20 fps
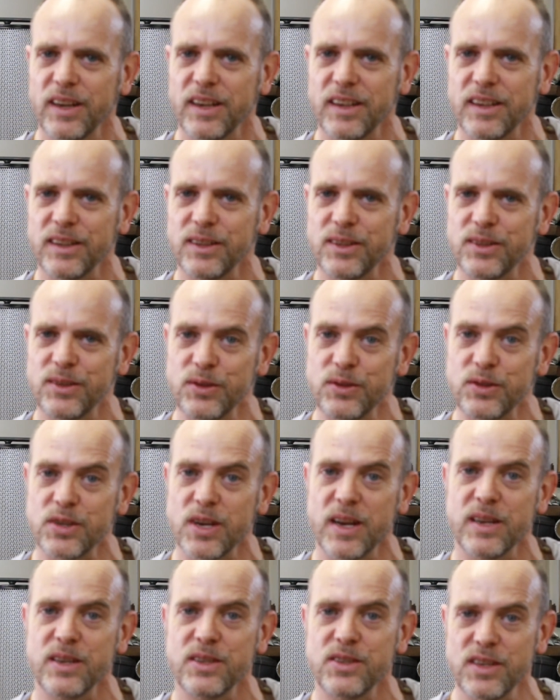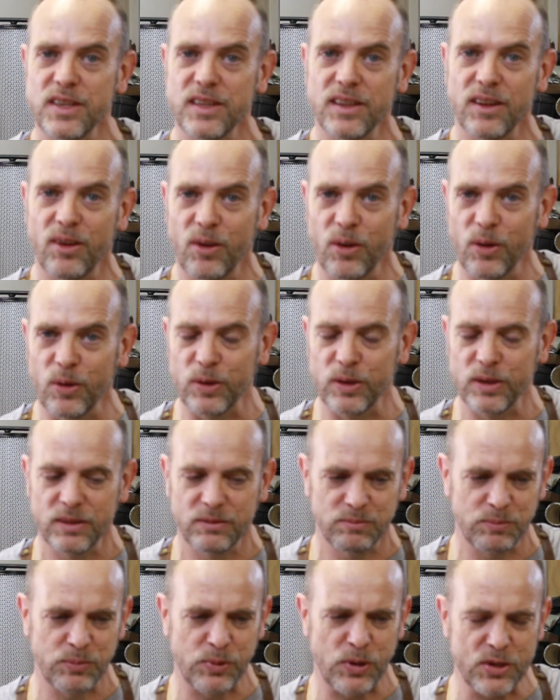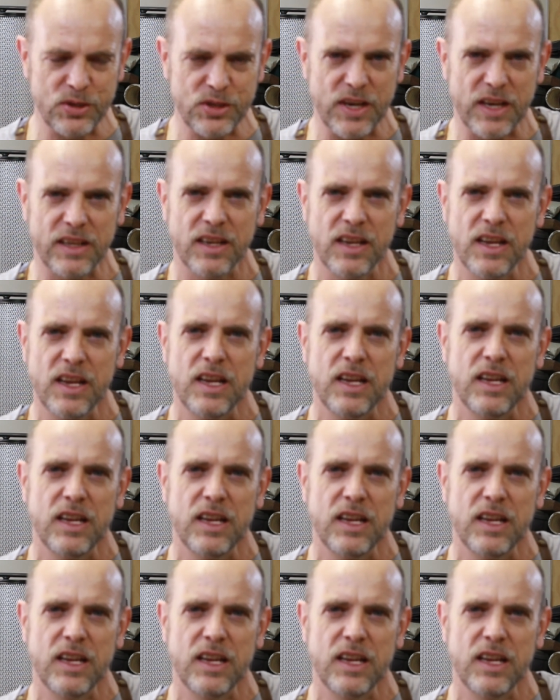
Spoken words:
into changing the whole project